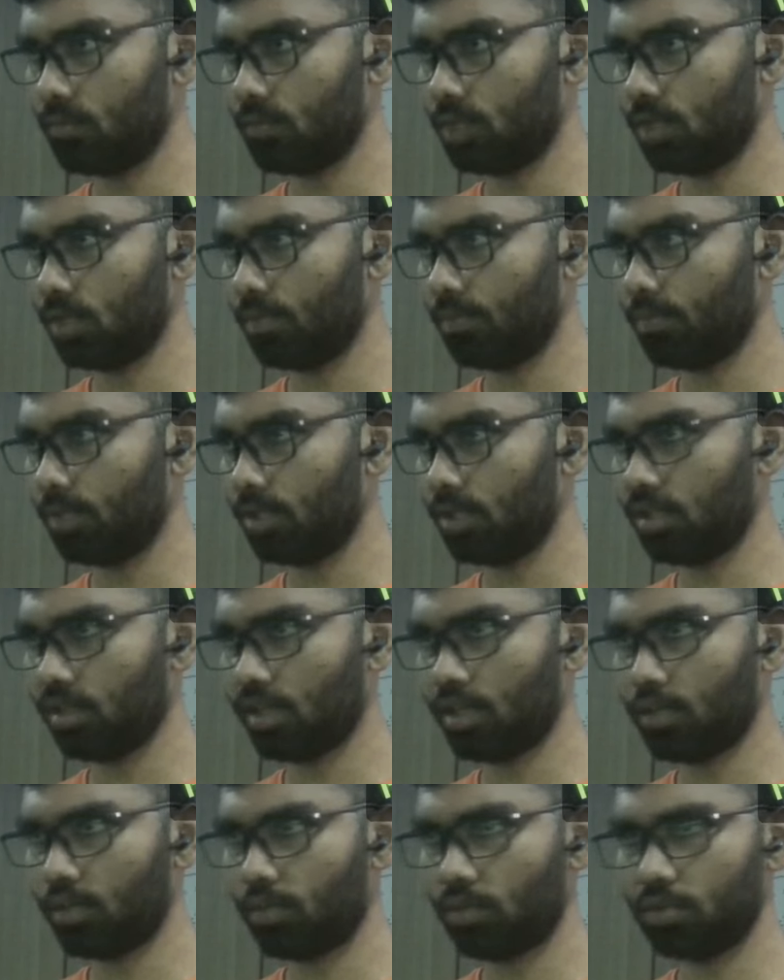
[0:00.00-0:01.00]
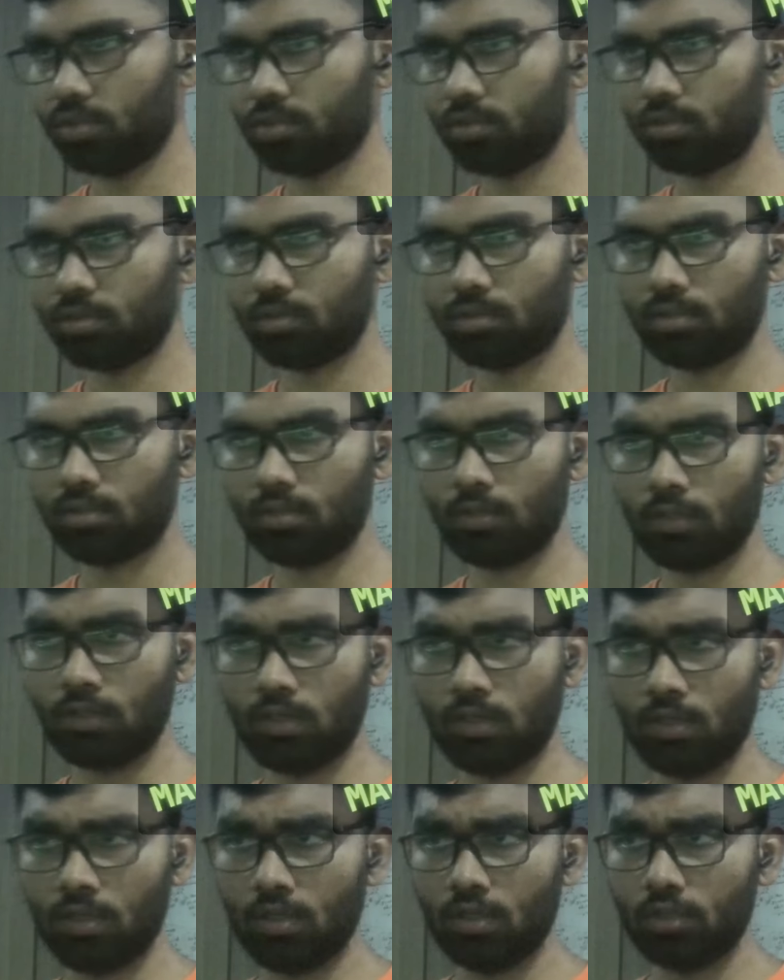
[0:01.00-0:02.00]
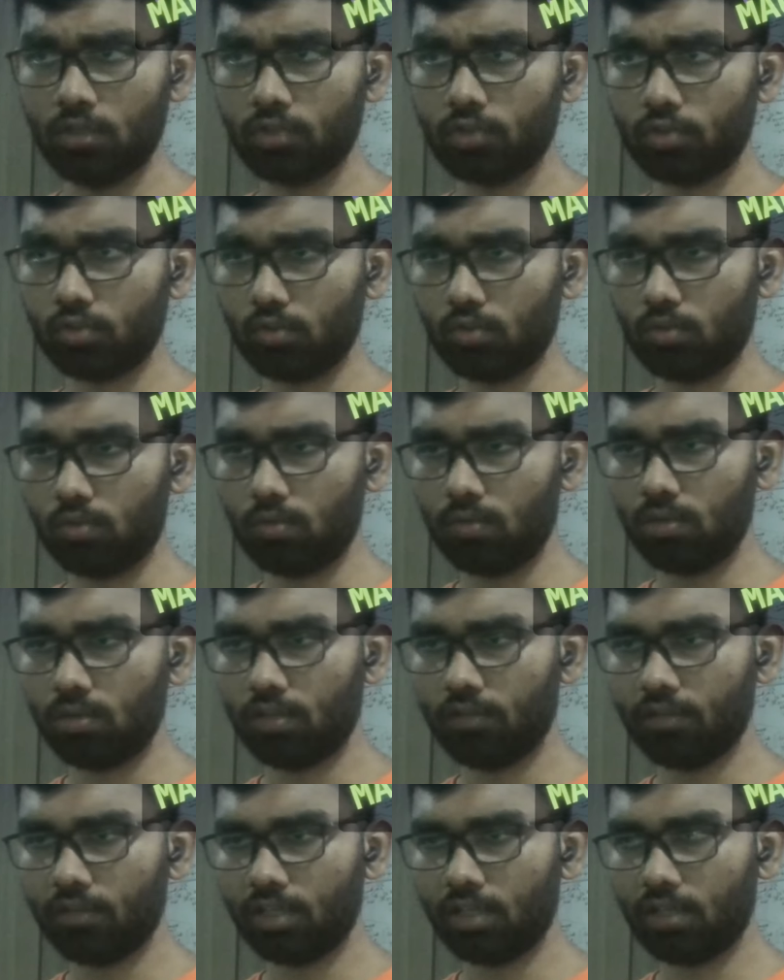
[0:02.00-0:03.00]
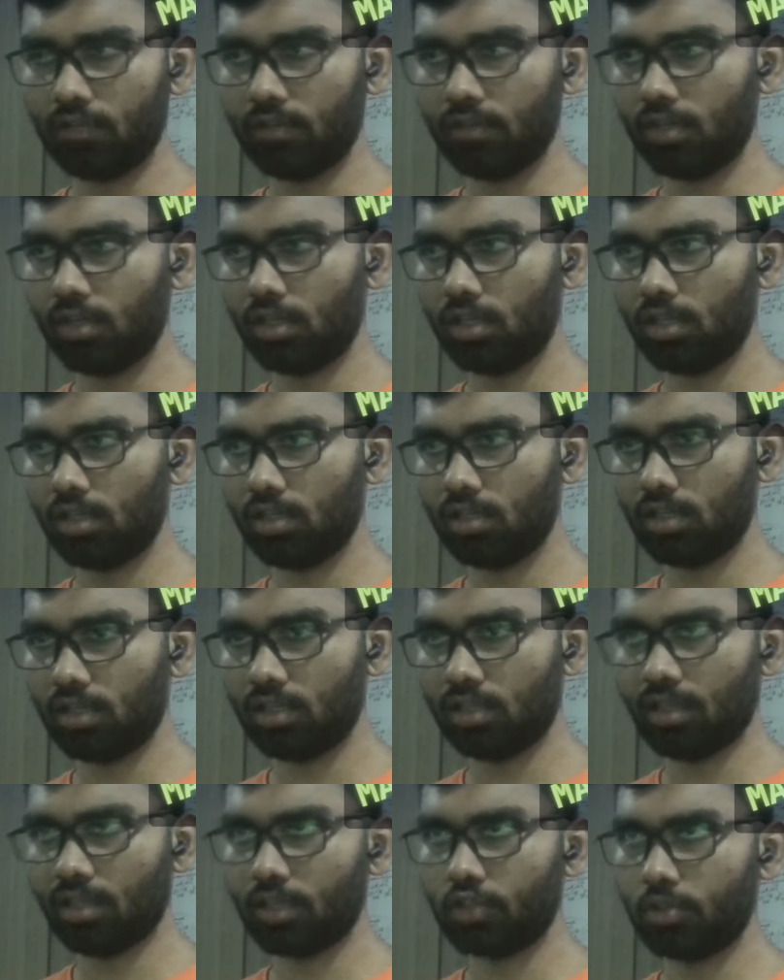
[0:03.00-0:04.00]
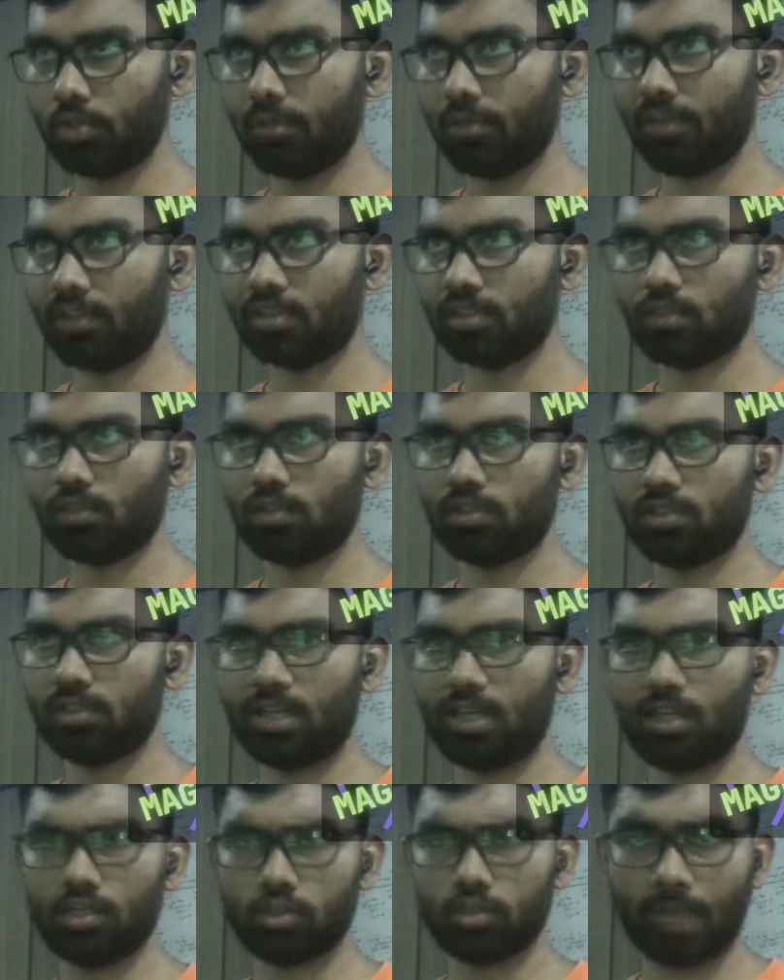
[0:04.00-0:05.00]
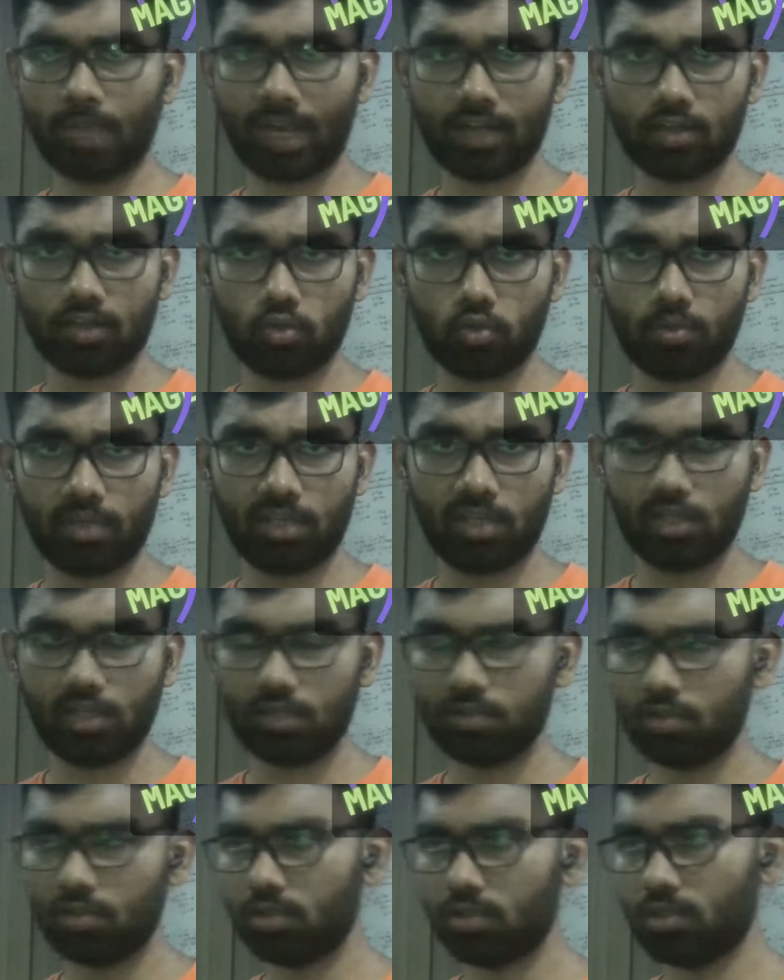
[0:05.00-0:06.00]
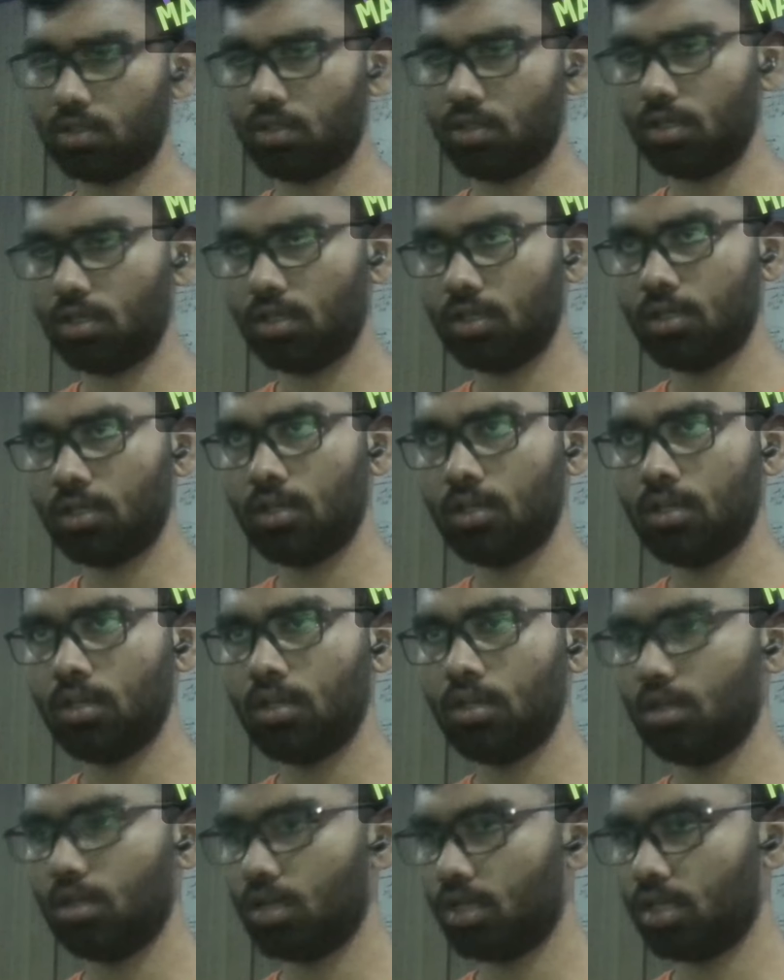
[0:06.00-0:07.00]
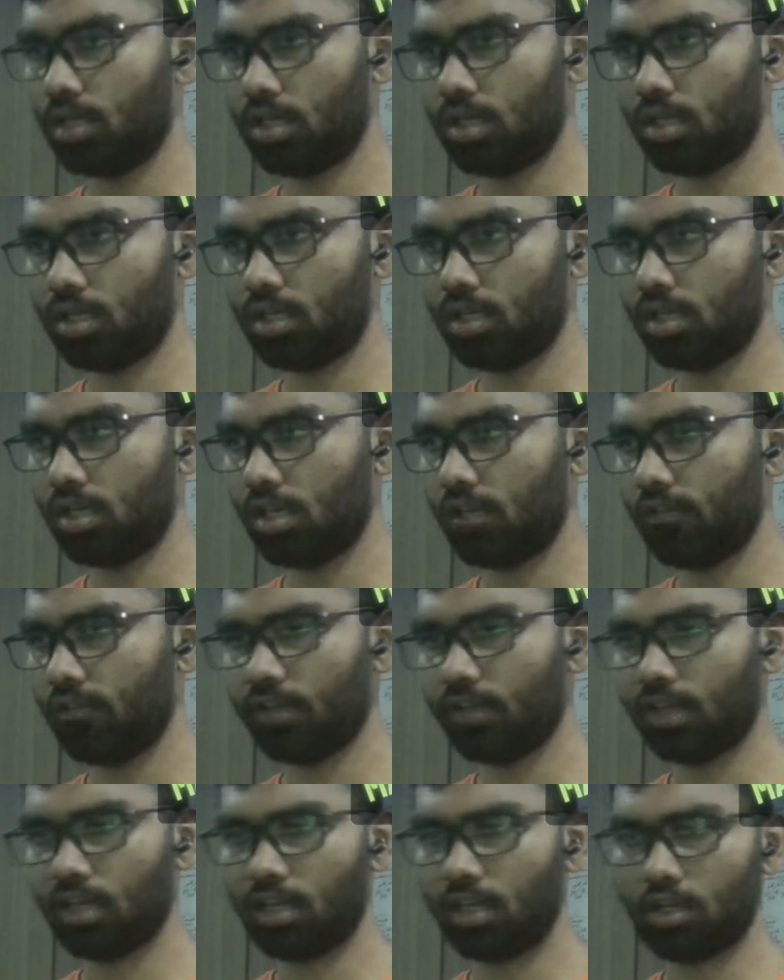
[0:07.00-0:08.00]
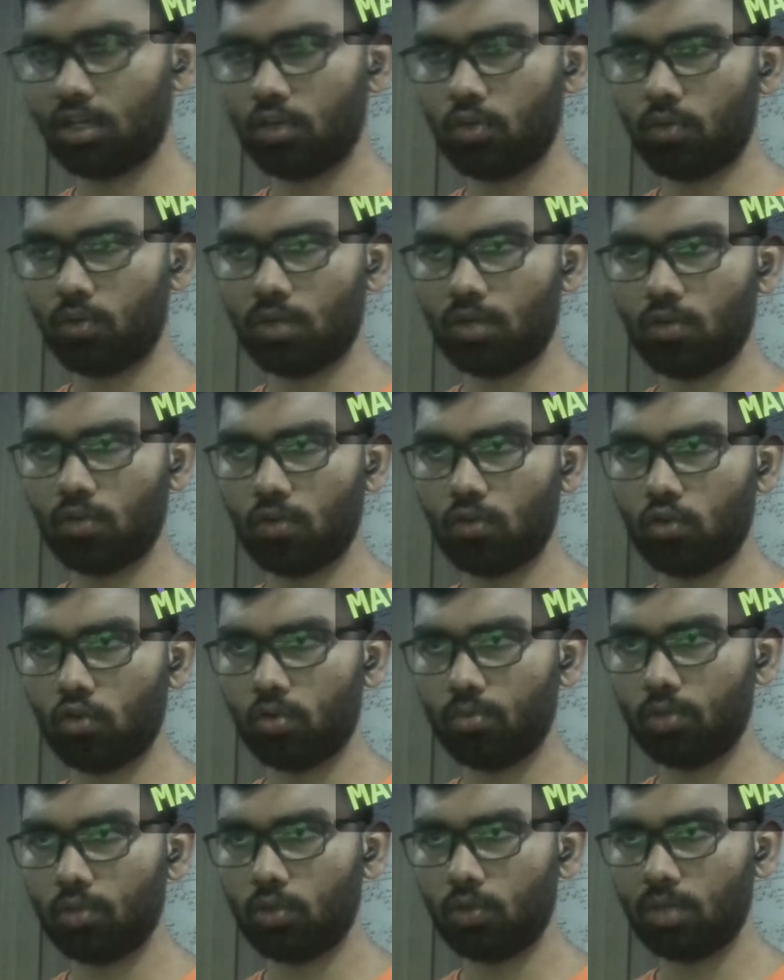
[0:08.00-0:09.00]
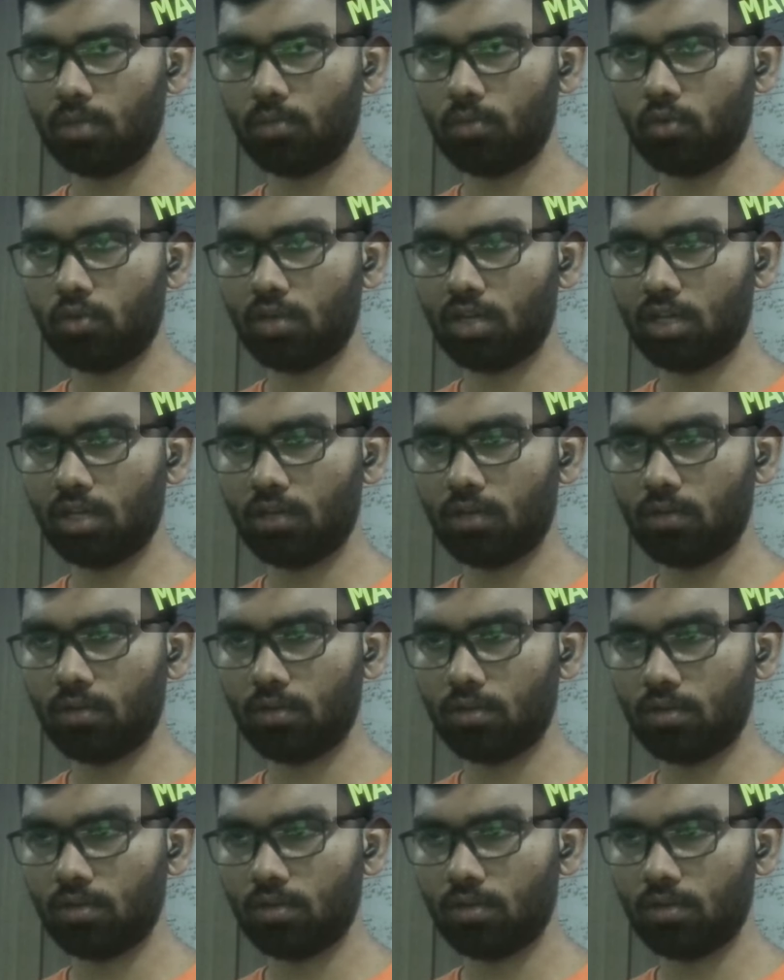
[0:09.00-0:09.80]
yep, I think that works. So if I think that should be fixed now. The state is back to being consistent. If I do an Ogrom UI mode now,